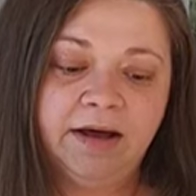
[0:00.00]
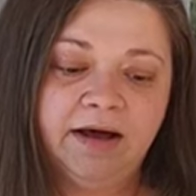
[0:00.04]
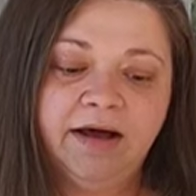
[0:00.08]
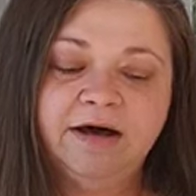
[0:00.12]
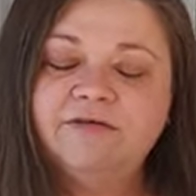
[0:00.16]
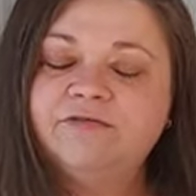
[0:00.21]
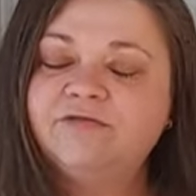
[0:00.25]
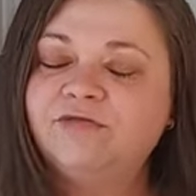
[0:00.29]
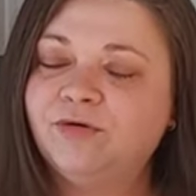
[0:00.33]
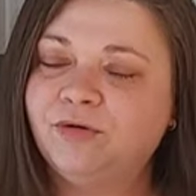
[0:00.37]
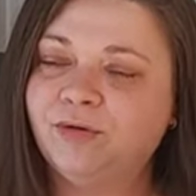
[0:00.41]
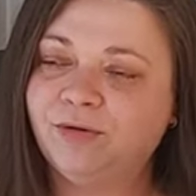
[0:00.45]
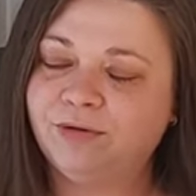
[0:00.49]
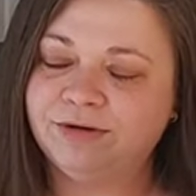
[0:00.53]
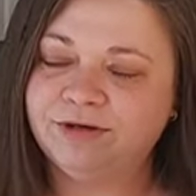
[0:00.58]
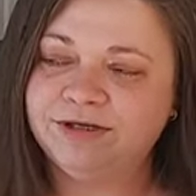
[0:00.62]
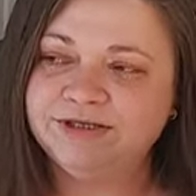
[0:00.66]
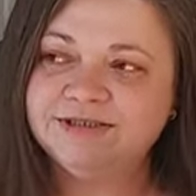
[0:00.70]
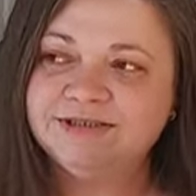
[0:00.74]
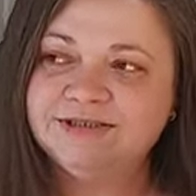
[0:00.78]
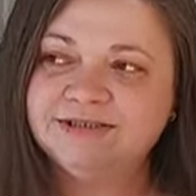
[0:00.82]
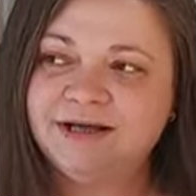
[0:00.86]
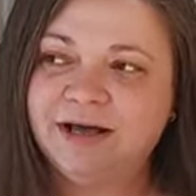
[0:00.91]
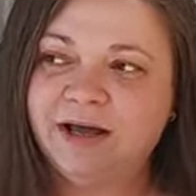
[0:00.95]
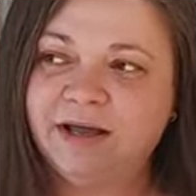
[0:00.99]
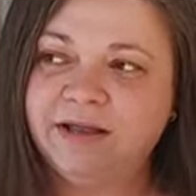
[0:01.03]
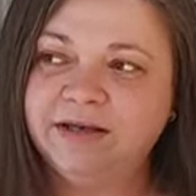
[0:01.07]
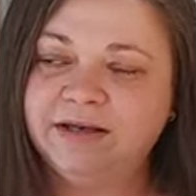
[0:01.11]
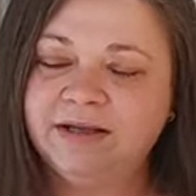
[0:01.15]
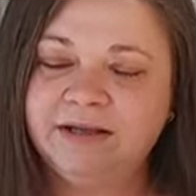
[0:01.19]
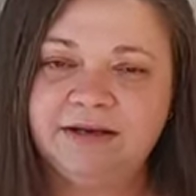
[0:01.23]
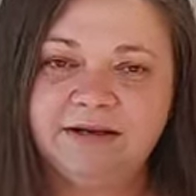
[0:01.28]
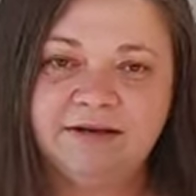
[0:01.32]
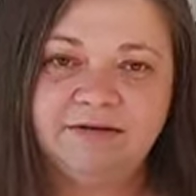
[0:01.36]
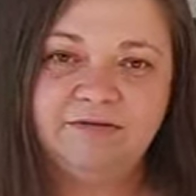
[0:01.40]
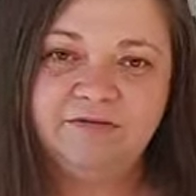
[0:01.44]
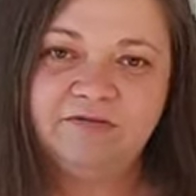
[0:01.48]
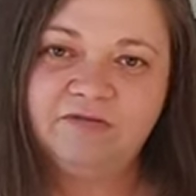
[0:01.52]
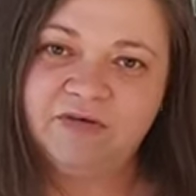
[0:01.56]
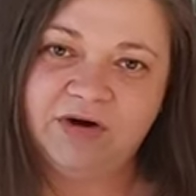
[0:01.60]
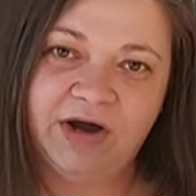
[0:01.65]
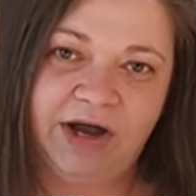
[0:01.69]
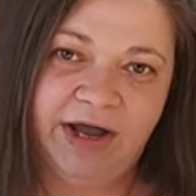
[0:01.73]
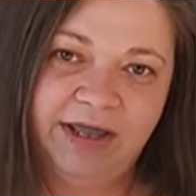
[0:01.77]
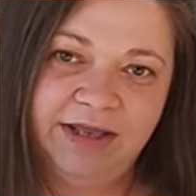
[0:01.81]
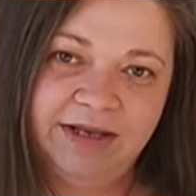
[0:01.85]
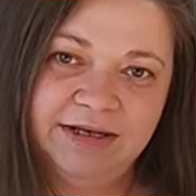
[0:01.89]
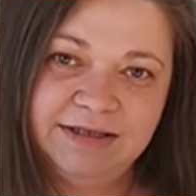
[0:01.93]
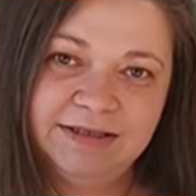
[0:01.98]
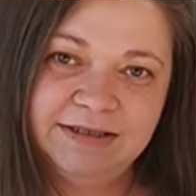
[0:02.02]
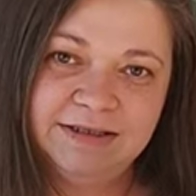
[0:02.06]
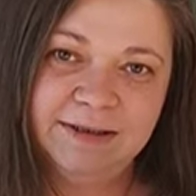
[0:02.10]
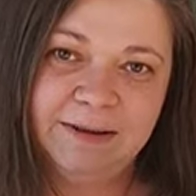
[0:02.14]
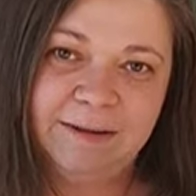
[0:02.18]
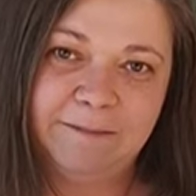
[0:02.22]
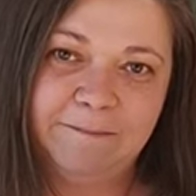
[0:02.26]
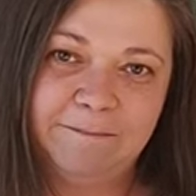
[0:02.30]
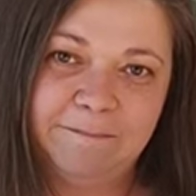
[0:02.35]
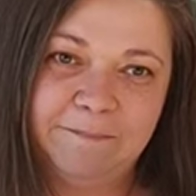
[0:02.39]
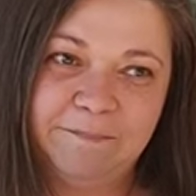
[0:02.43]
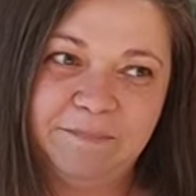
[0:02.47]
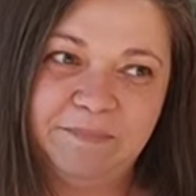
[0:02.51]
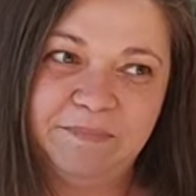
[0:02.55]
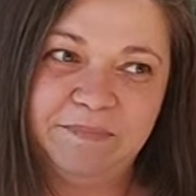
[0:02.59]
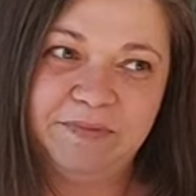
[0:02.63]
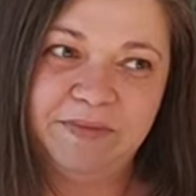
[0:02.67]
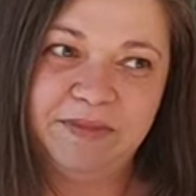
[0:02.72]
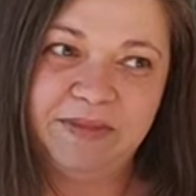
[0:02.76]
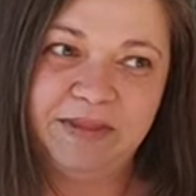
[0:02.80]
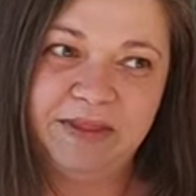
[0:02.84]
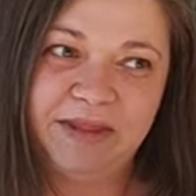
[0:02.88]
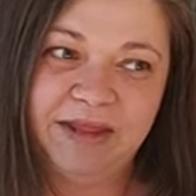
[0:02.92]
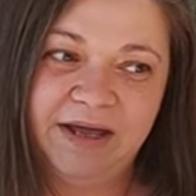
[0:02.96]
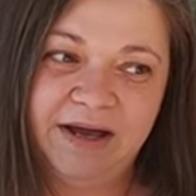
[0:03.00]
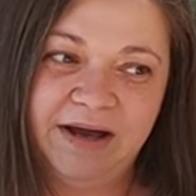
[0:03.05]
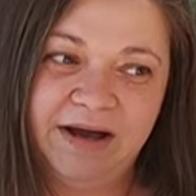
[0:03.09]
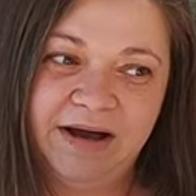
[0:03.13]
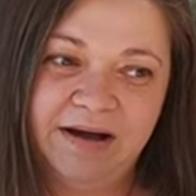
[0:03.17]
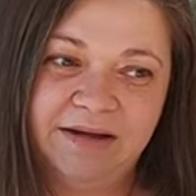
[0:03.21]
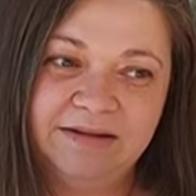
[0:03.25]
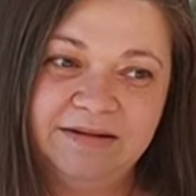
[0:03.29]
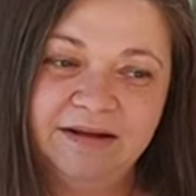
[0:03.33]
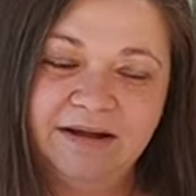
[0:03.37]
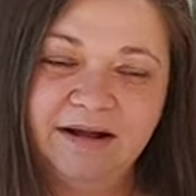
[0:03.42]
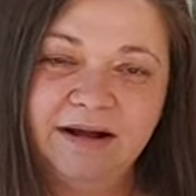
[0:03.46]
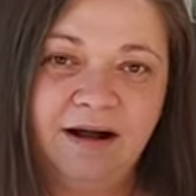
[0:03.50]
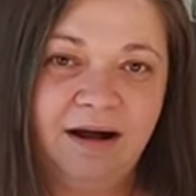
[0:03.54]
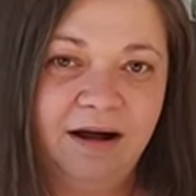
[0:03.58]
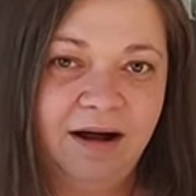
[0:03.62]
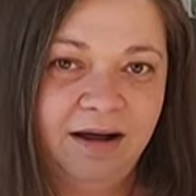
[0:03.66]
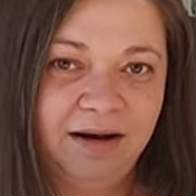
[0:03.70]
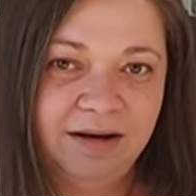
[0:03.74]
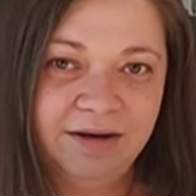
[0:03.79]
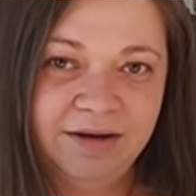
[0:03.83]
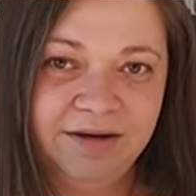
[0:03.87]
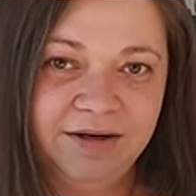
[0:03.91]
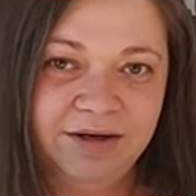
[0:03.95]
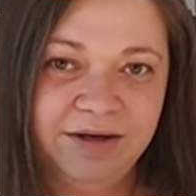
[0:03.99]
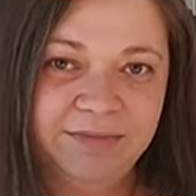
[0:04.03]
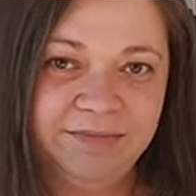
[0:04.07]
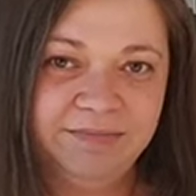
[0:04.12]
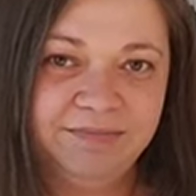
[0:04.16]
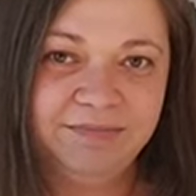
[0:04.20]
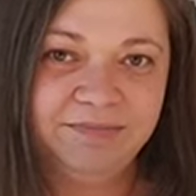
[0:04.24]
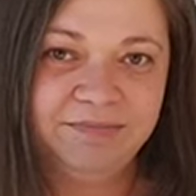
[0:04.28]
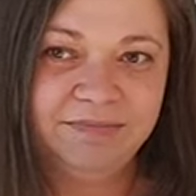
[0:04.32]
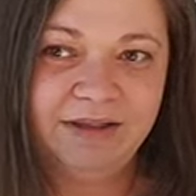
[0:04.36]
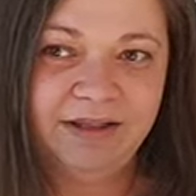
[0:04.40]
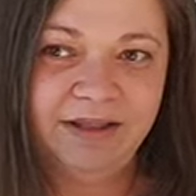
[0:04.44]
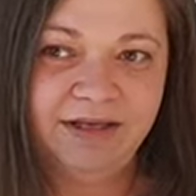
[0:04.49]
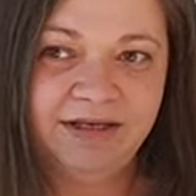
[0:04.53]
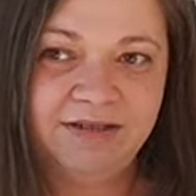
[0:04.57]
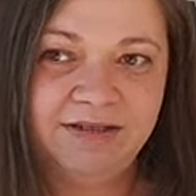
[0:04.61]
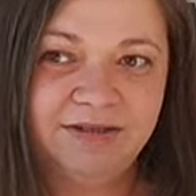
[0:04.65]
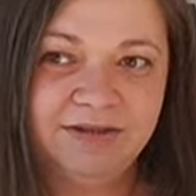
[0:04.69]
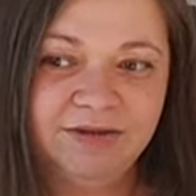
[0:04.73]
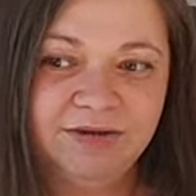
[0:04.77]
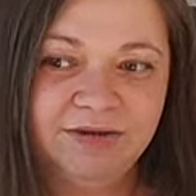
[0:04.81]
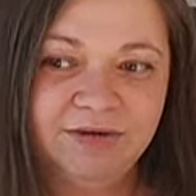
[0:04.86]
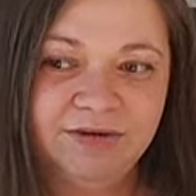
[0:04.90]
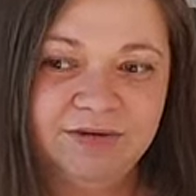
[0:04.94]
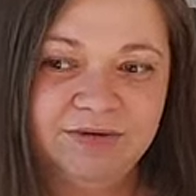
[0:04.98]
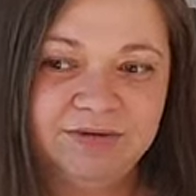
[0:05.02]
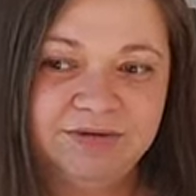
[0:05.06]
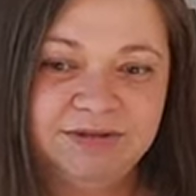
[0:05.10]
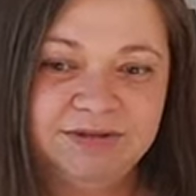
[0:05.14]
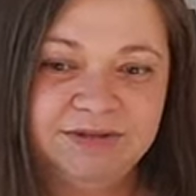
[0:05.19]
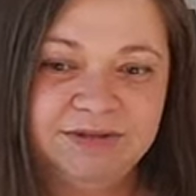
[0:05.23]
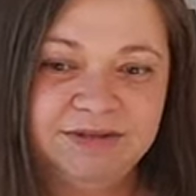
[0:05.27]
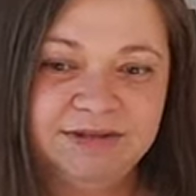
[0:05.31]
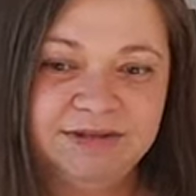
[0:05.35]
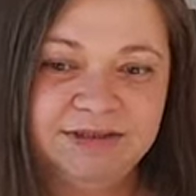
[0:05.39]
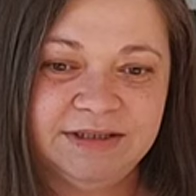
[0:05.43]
Of course, I didn't find the color. They don't